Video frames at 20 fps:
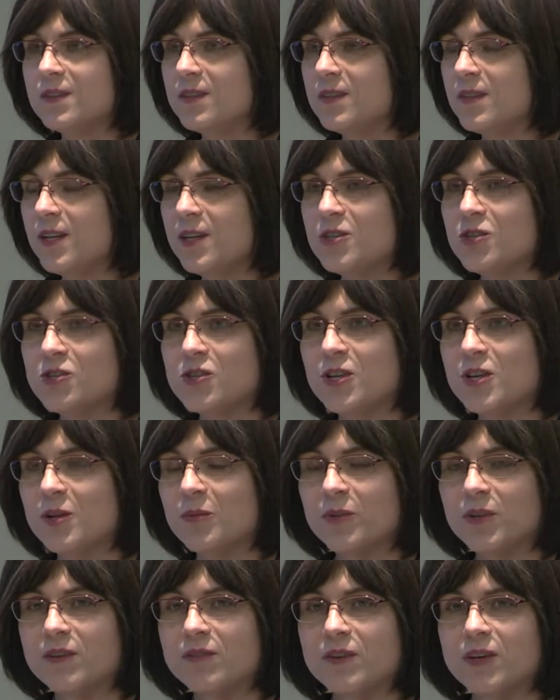Teachers end up
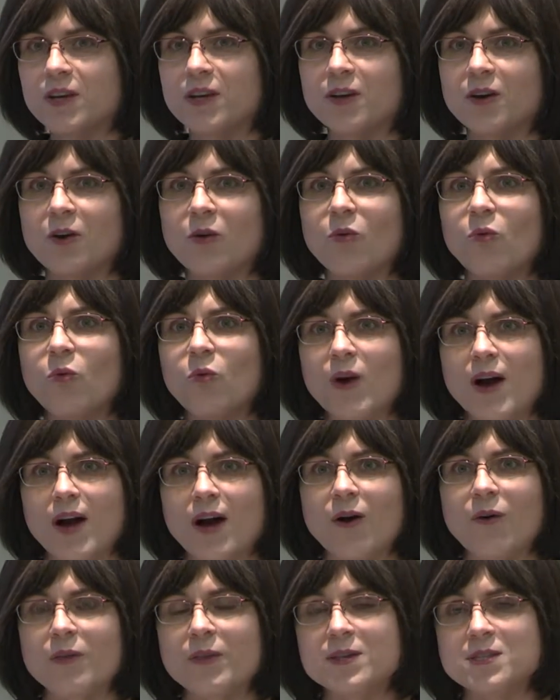leaving and go,
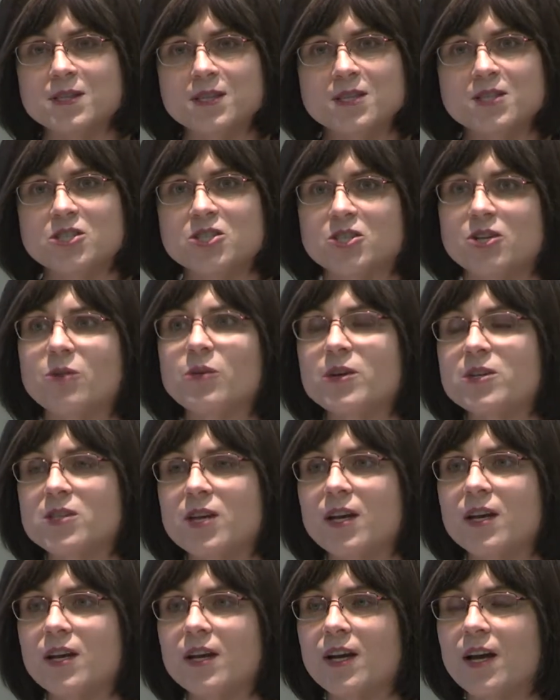wow, this is so
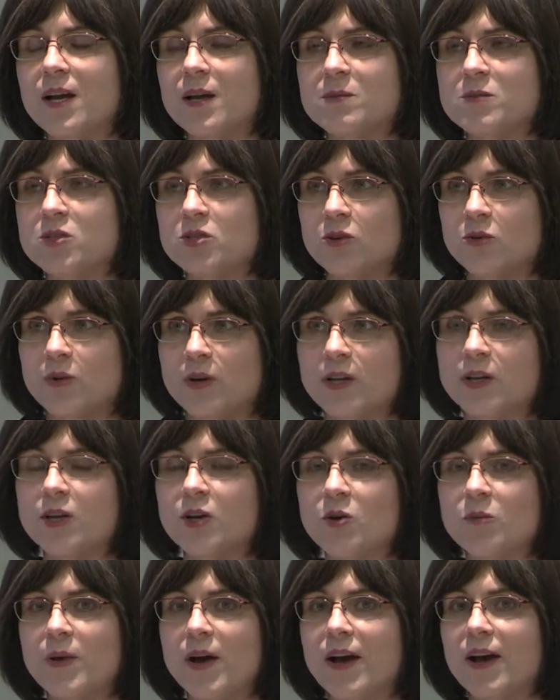exciting. I am so ready to
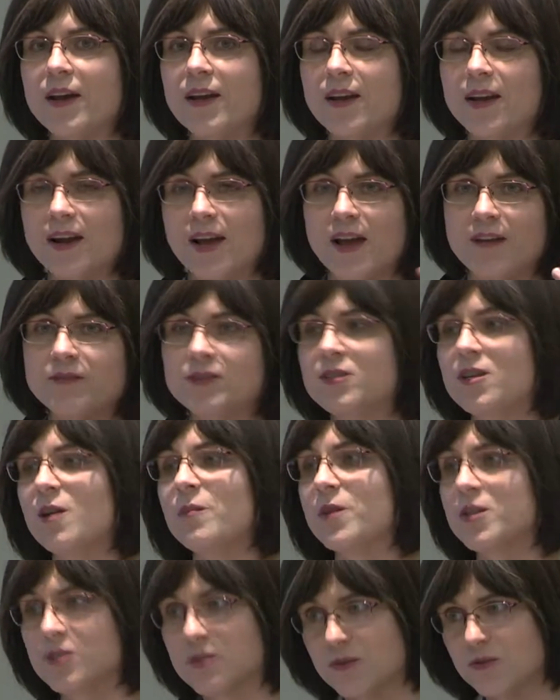go back, and I have to tell
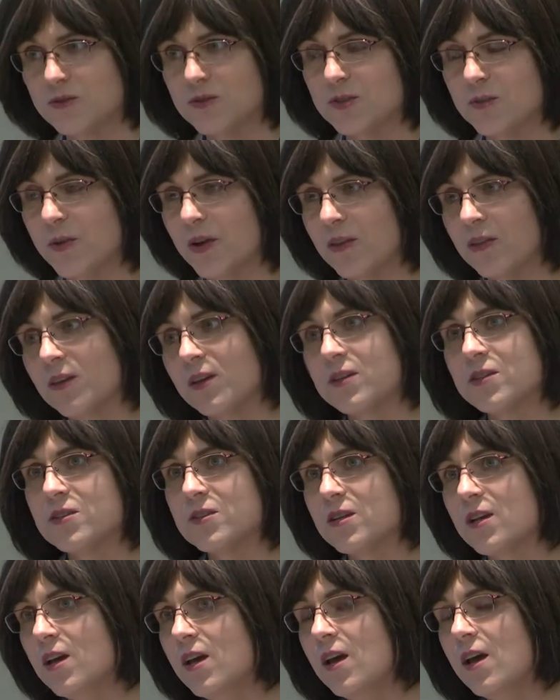my students about this.